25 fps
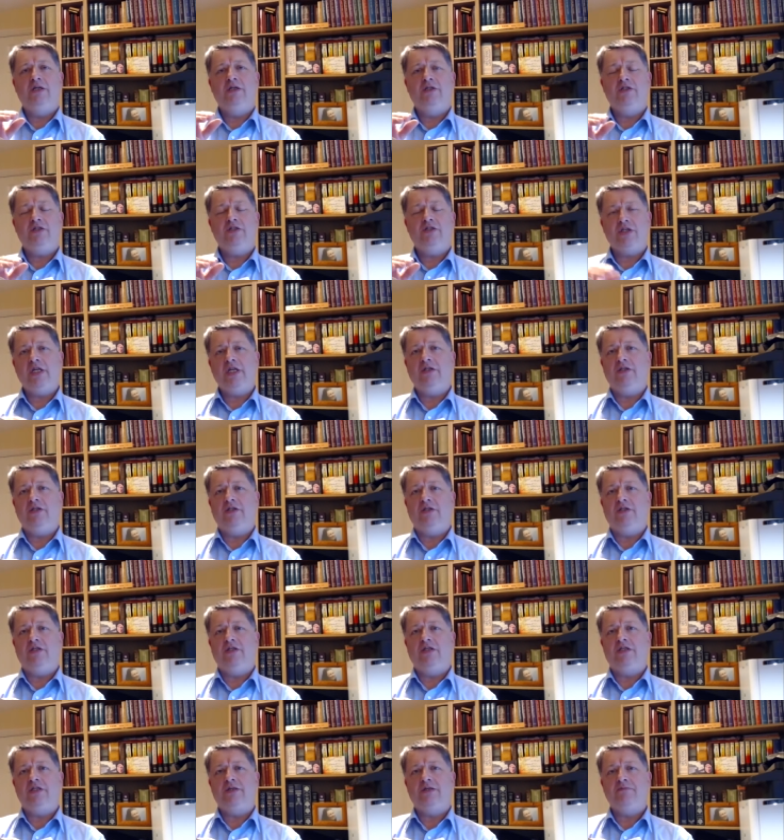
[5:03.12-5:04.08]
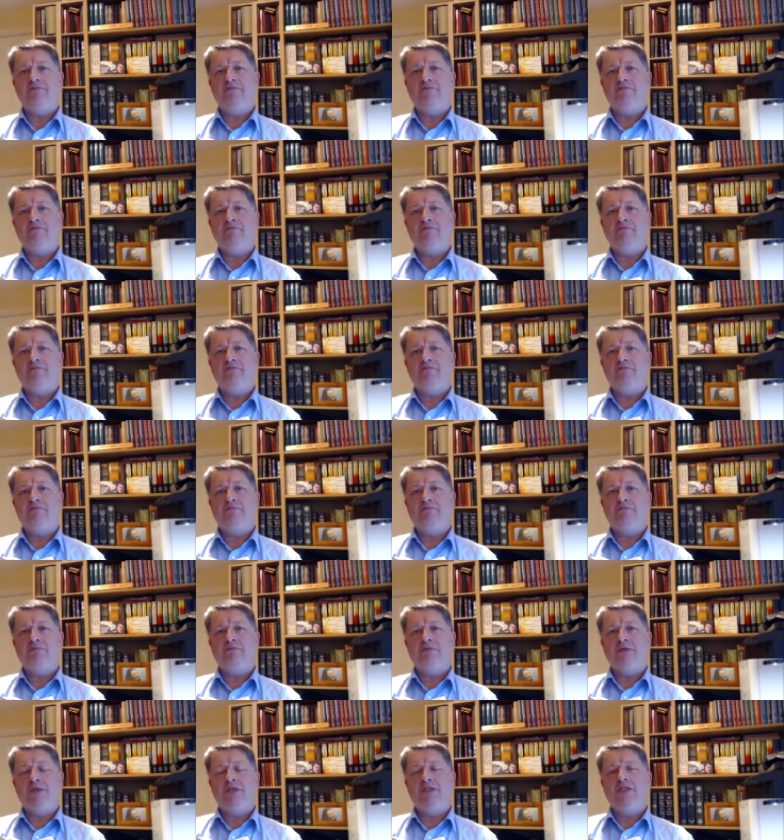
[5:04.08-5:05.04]
sins.
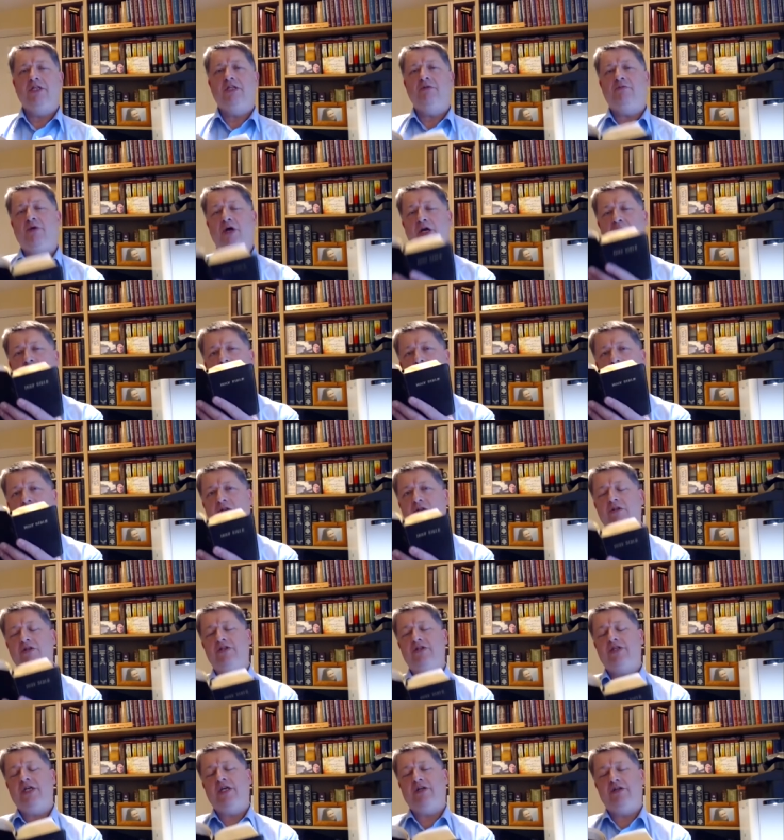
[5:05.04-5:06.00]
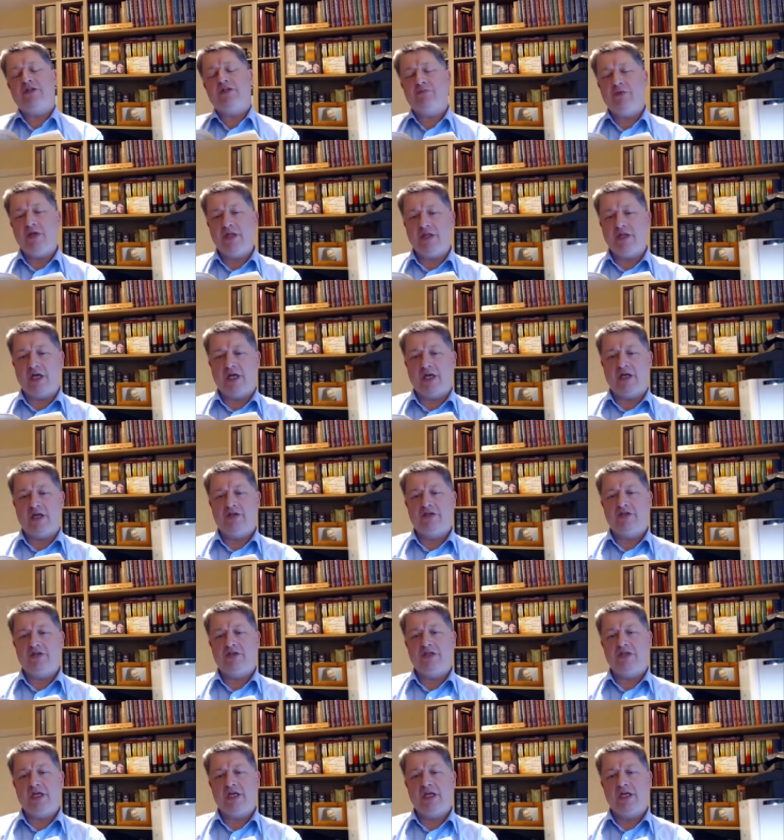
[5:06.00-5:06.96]
See, the Bible tells me
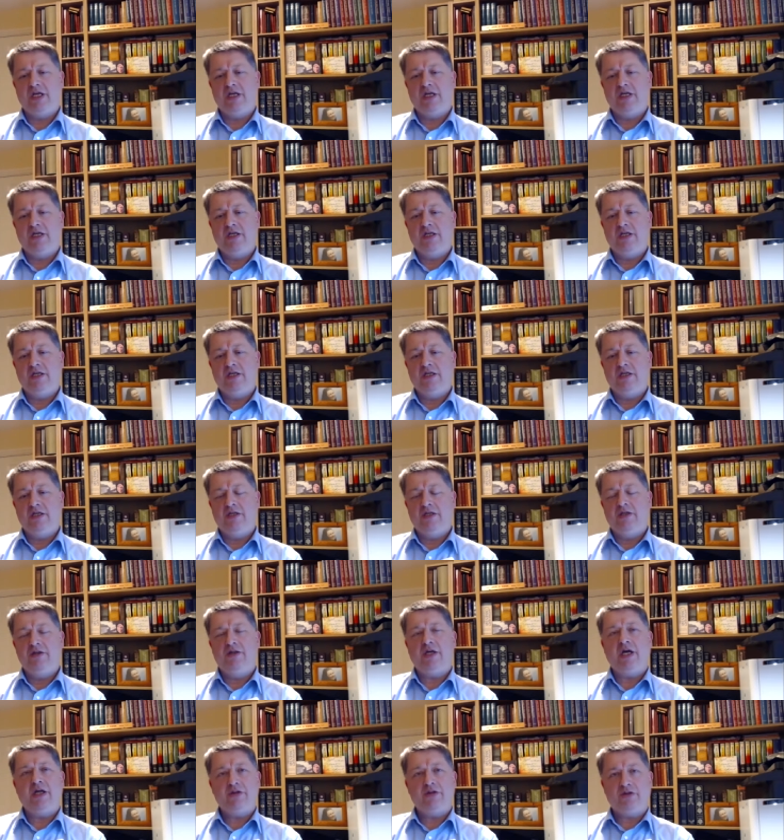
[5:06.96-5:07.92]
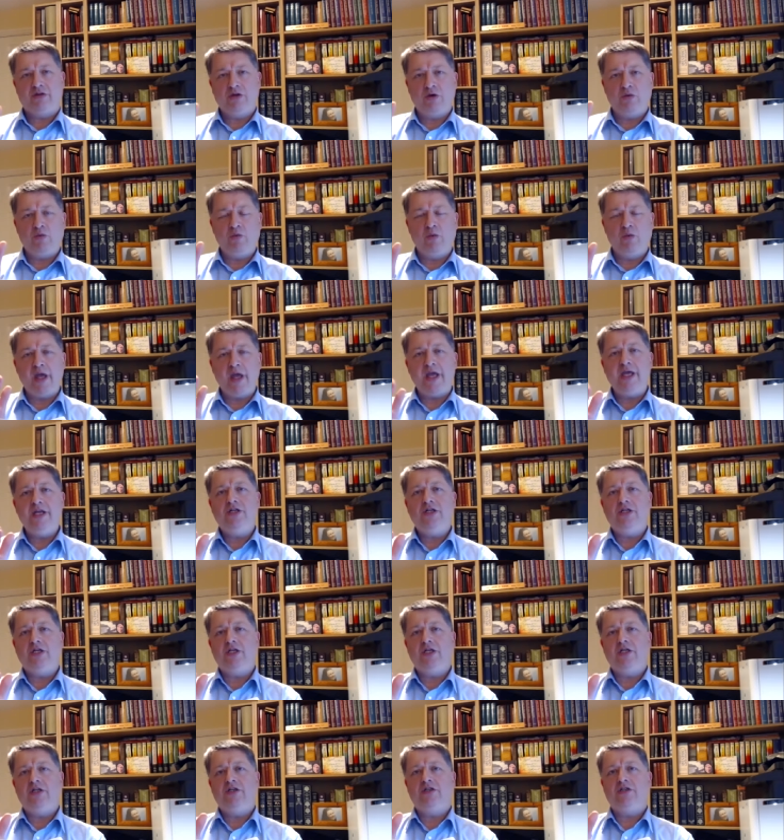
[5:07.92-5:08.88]
this that the
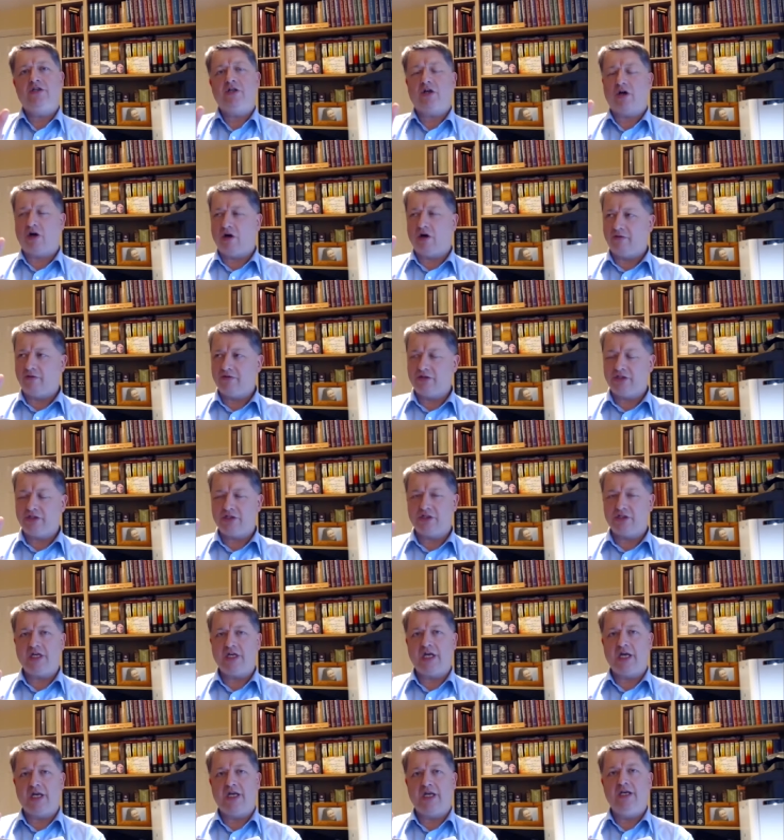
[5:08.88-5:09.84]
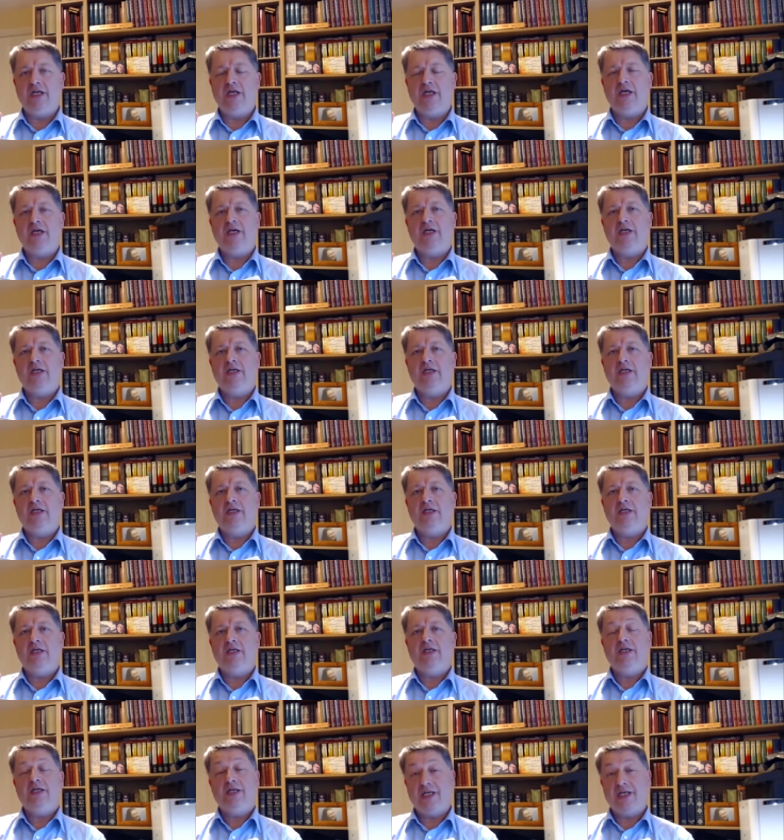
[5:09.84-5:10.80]
wages of sin
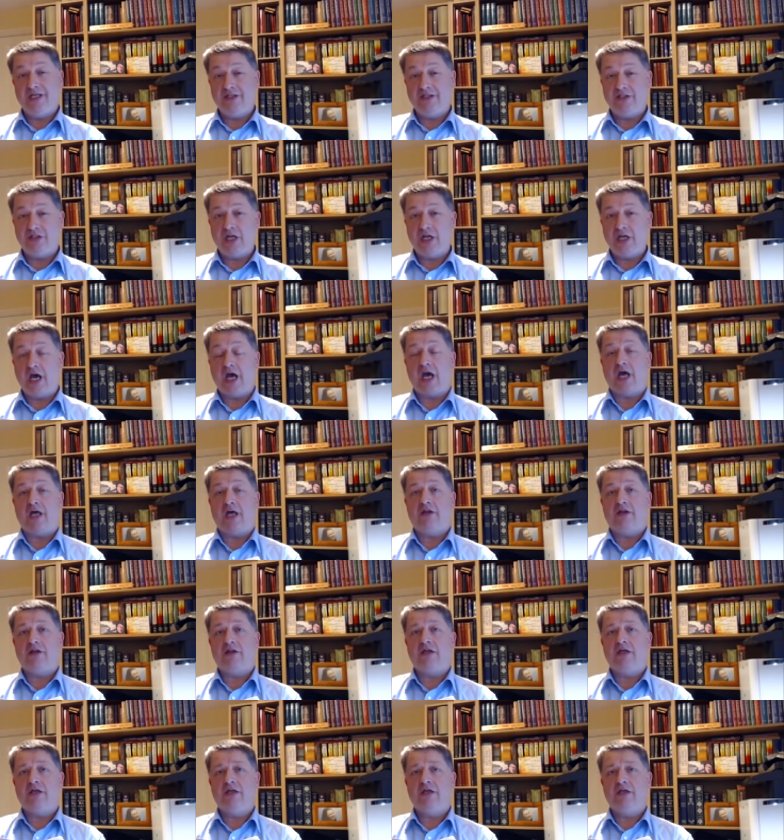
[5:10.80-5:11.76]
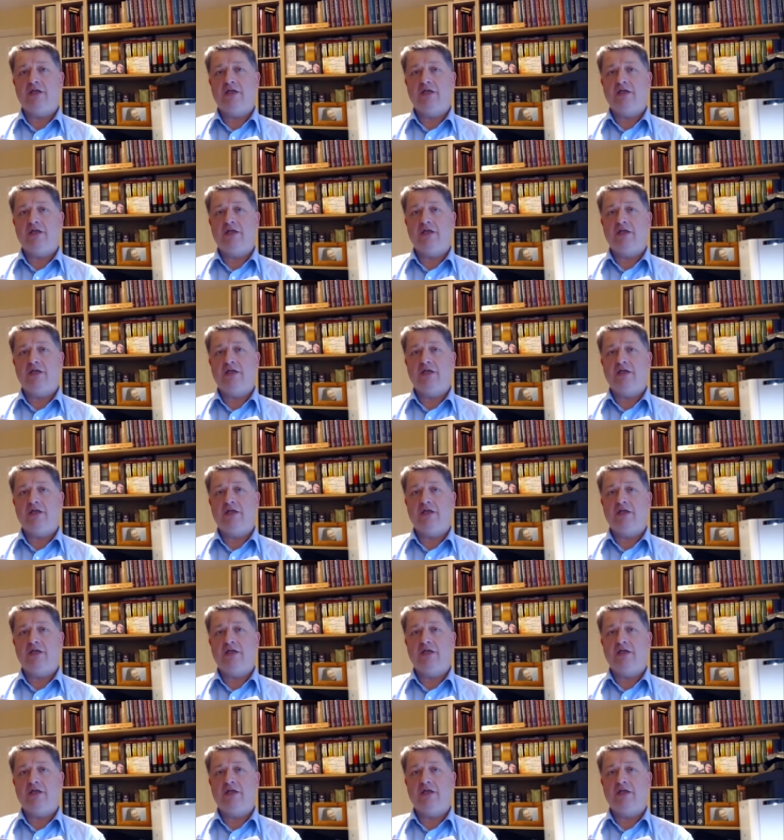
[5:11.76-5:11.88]
is death.